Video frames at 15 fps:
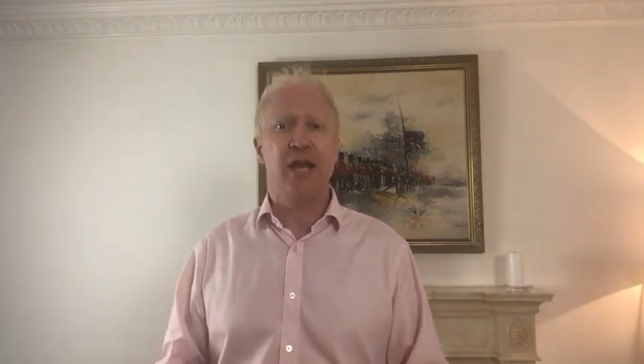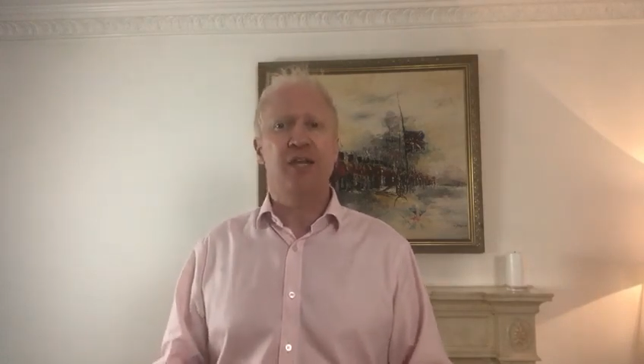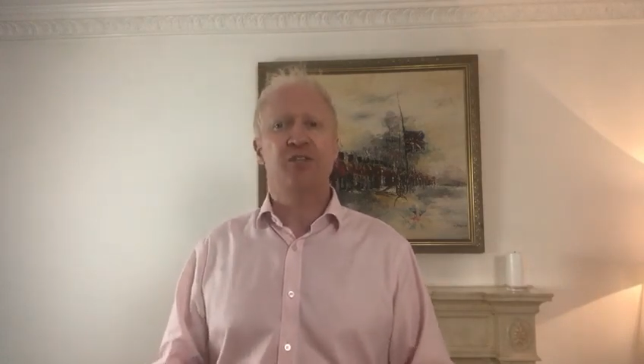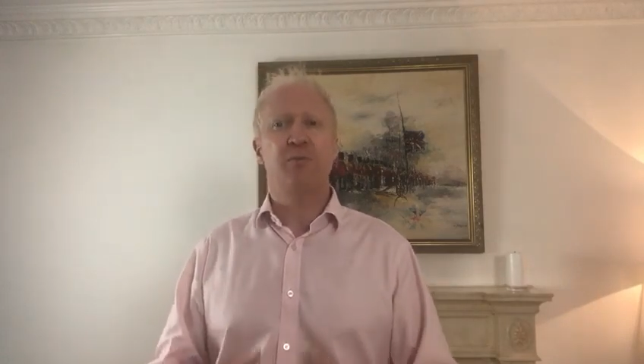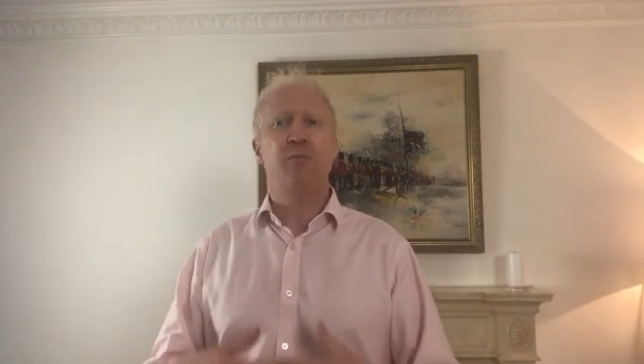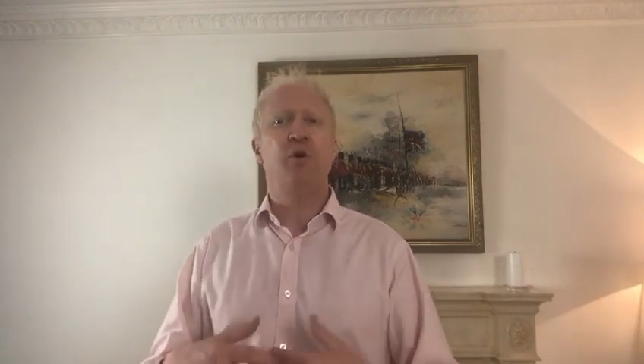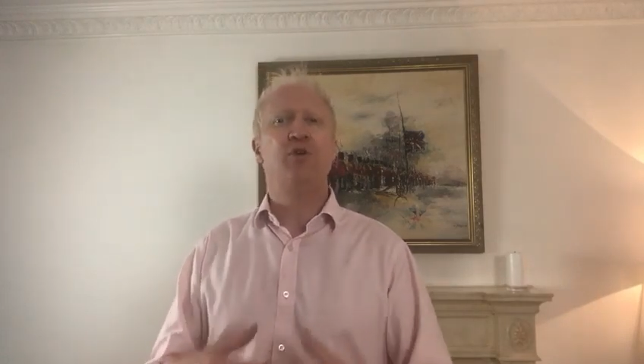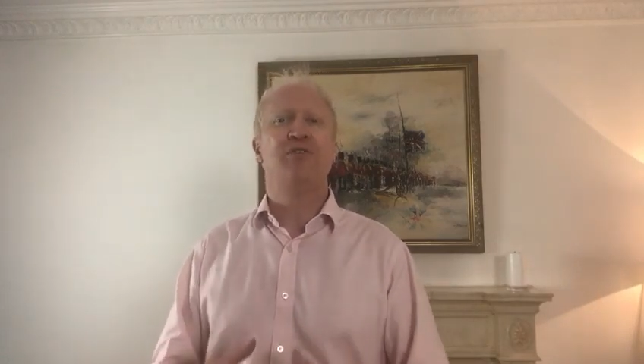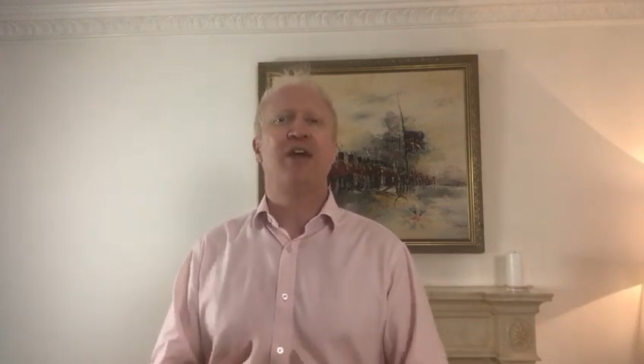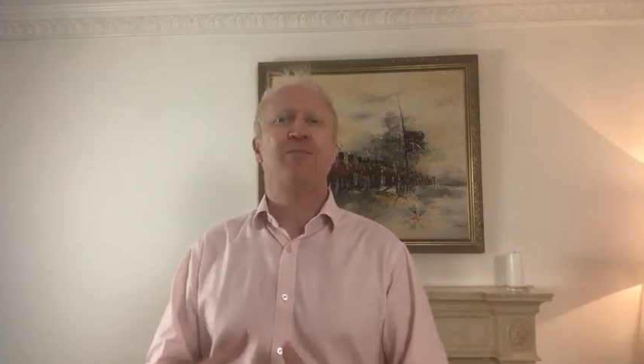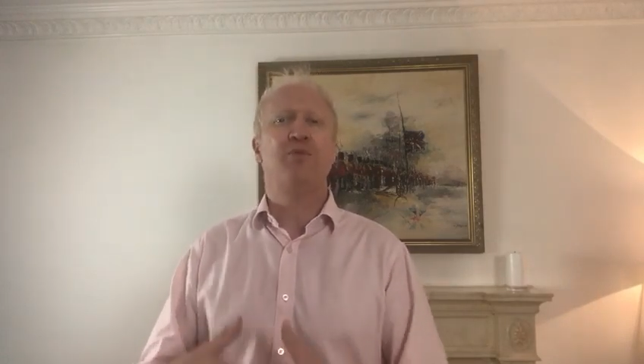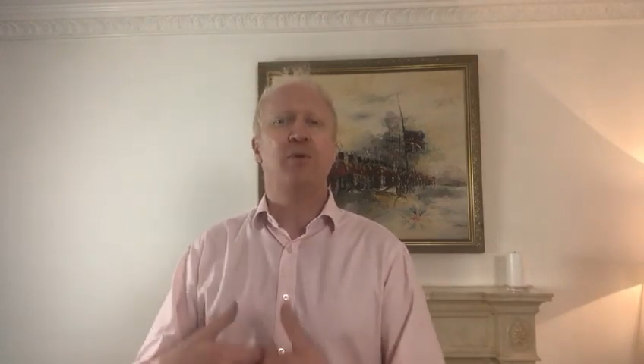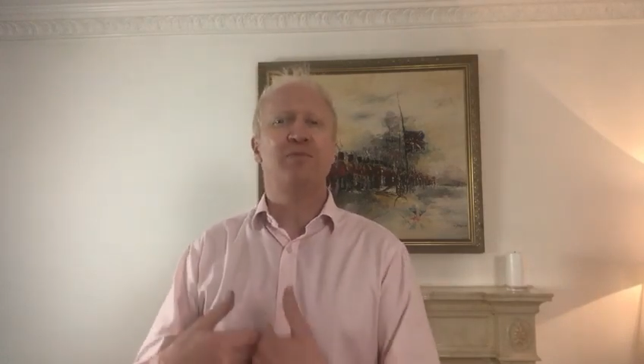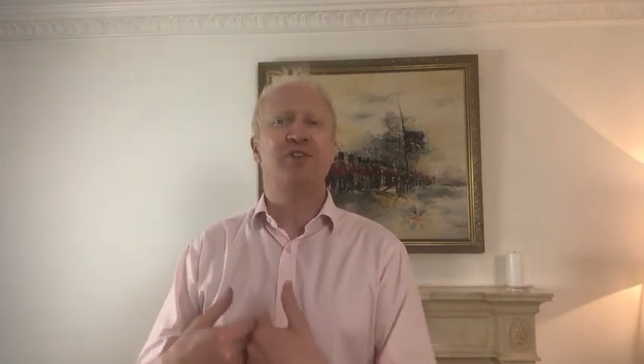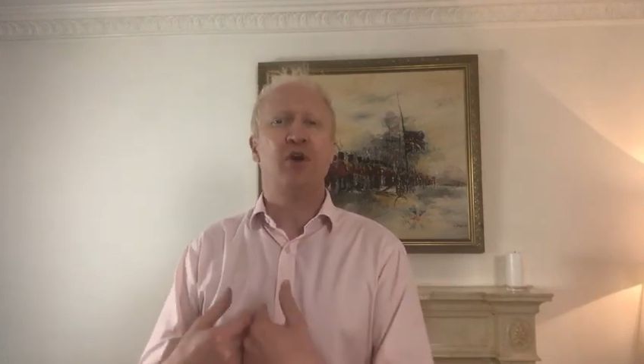to put their
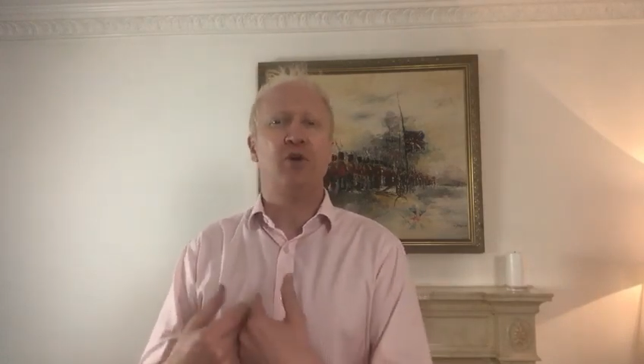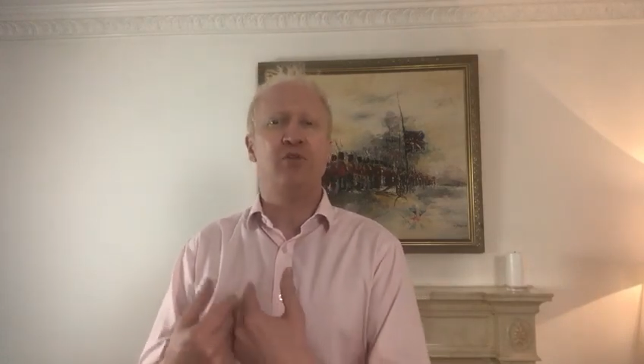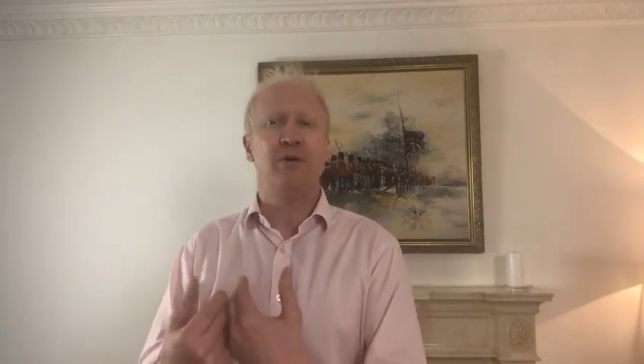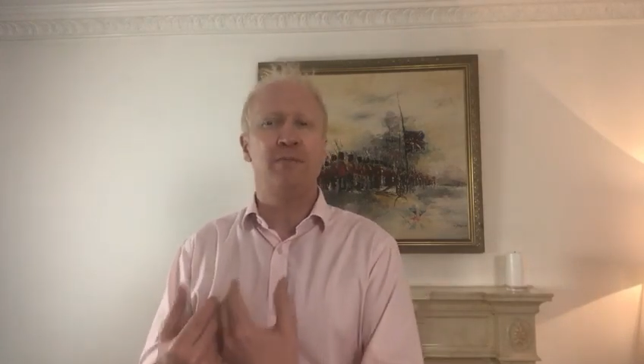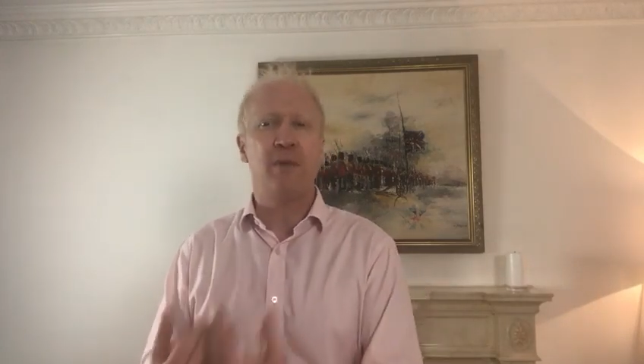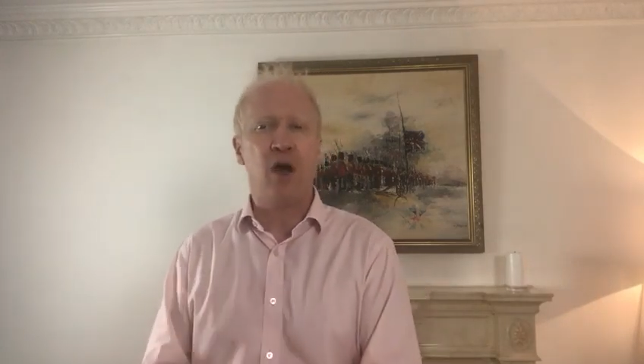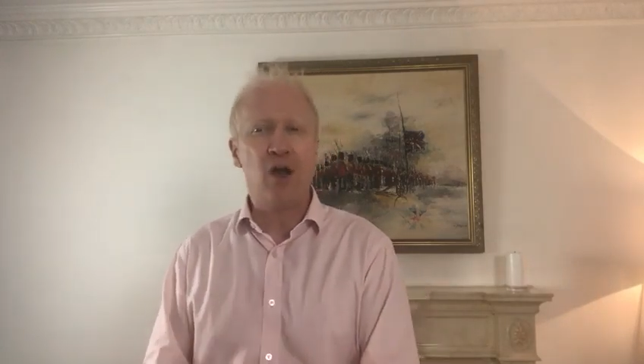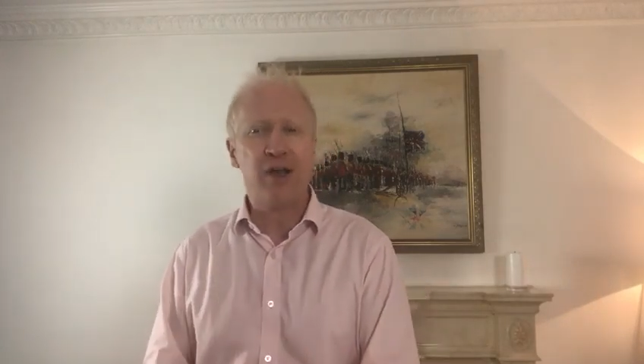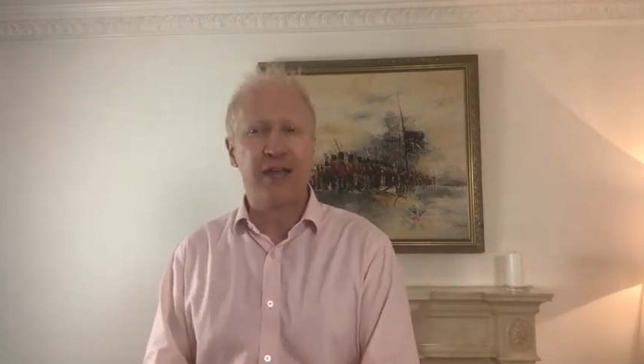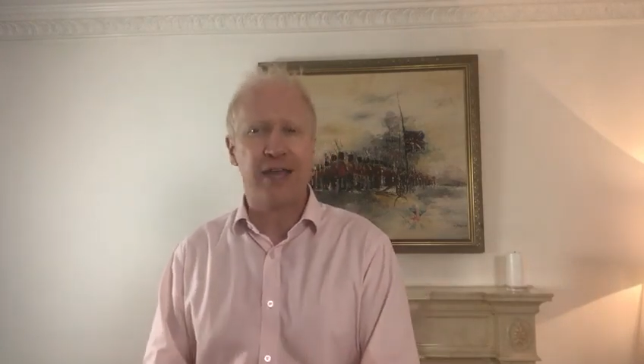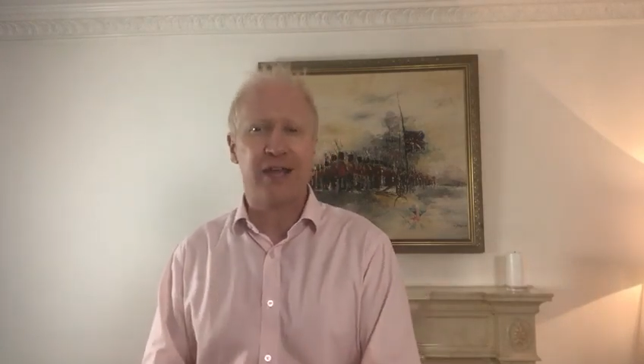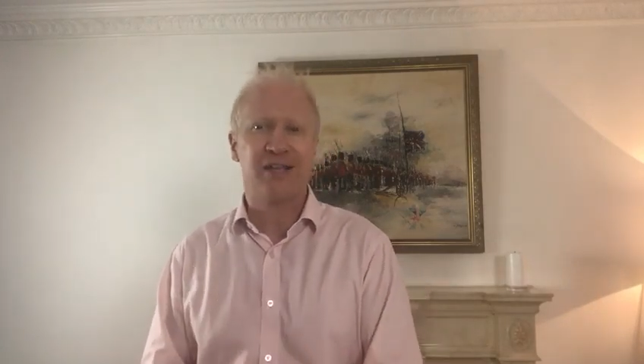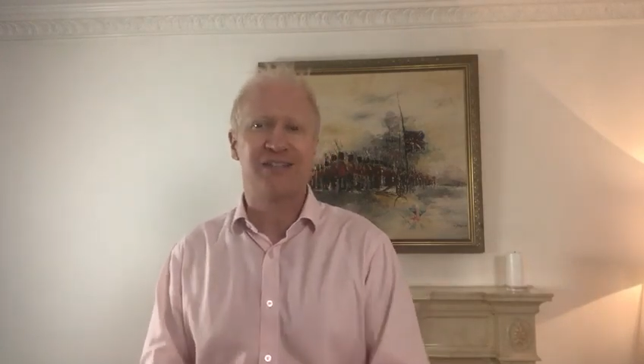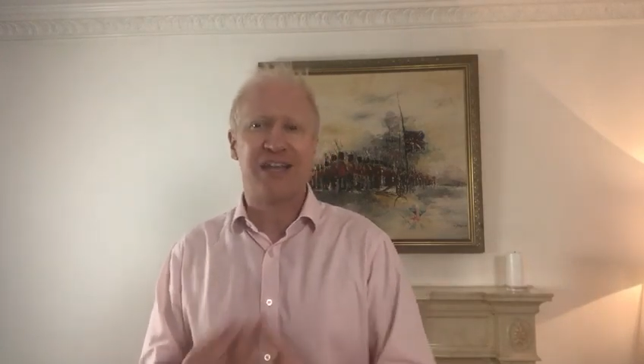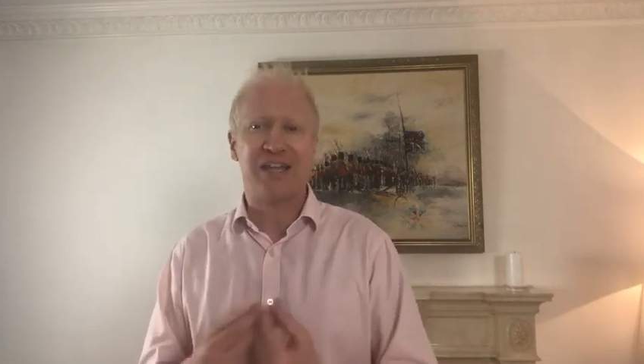property on the market
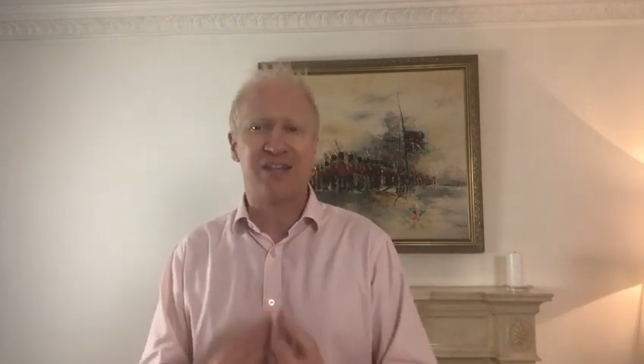because they